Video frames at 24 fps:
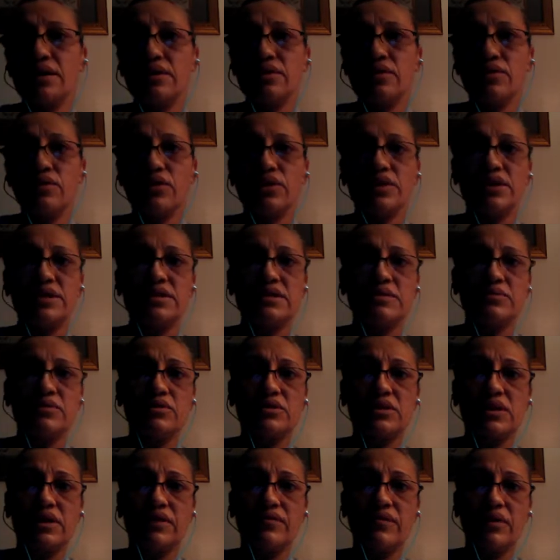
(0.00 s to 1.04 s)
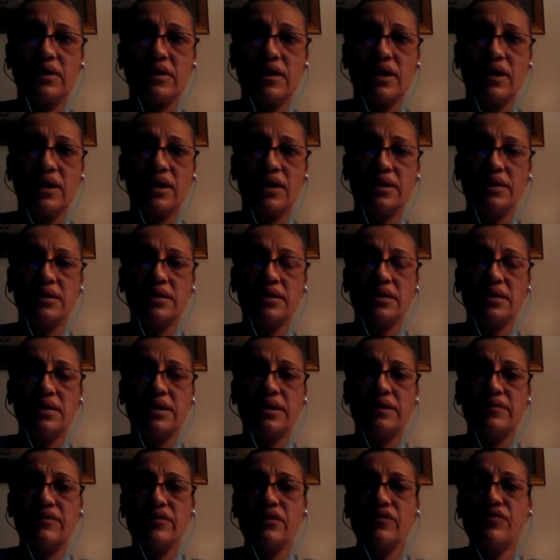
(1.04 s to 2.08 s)
in the world. He's the most loving God.
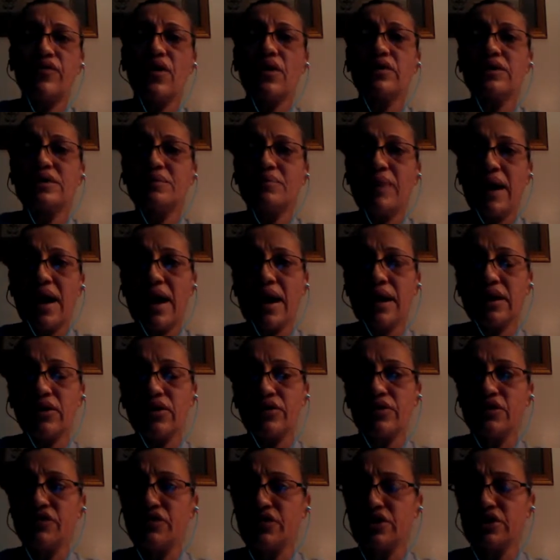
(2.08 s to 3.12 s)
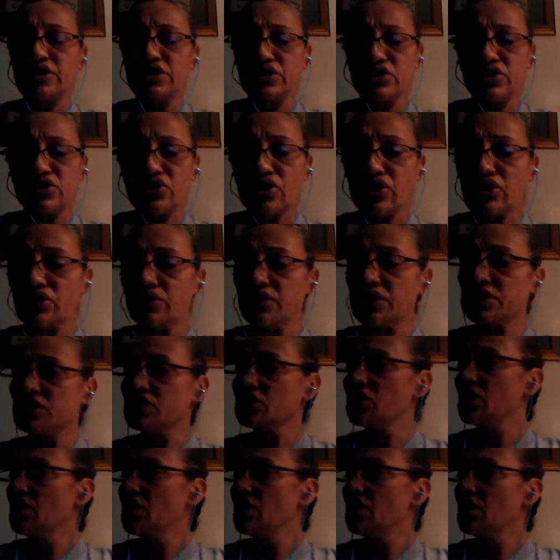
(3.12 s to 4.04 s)
And if you've fallen back, or you're feeling discouraged,